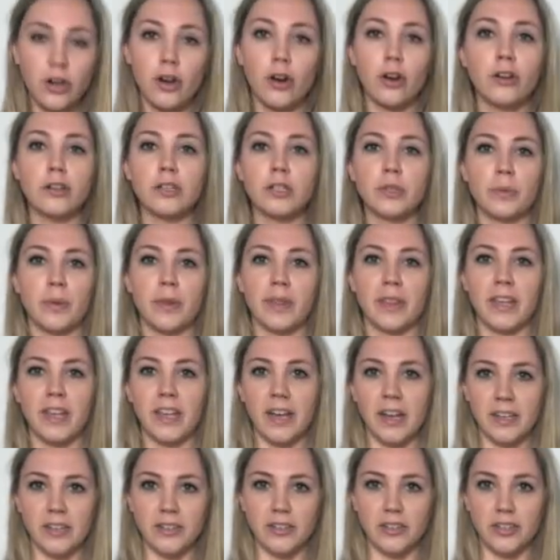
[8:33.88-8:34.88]
girls with
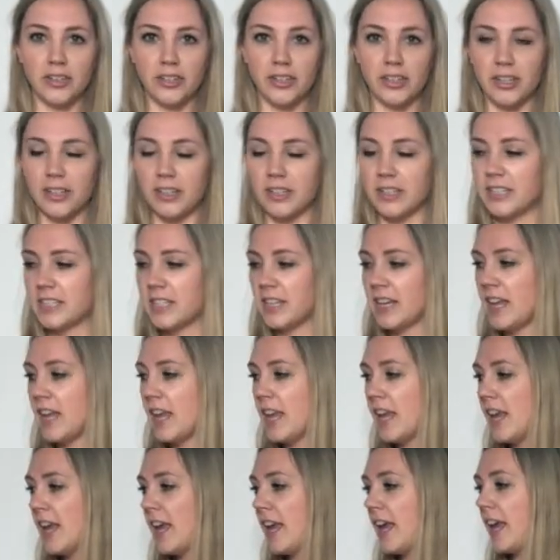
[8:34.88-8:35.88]
gun shirts.
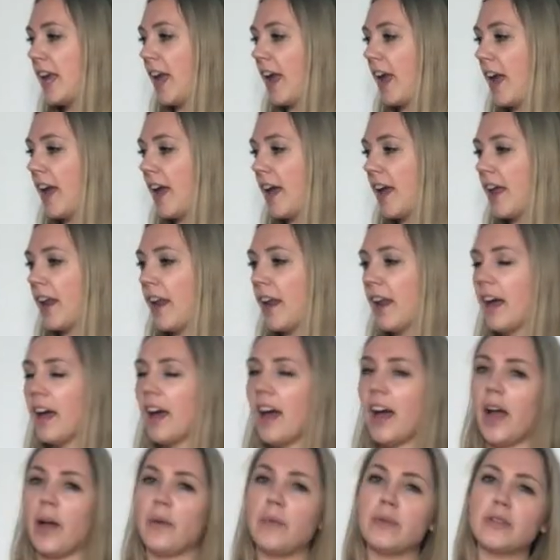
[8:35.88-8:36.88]
And
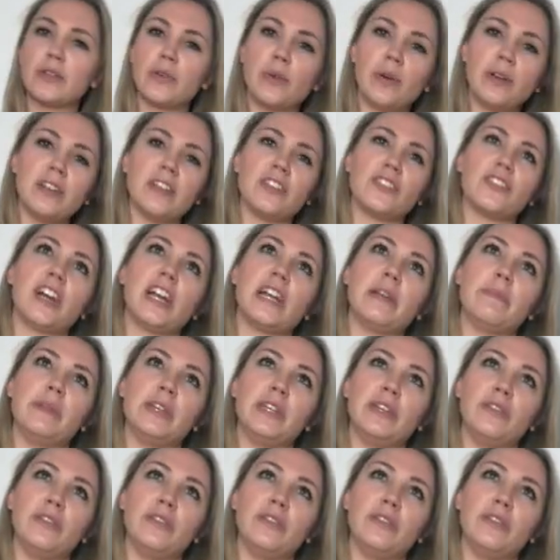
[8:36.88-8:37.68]
I was going to try to be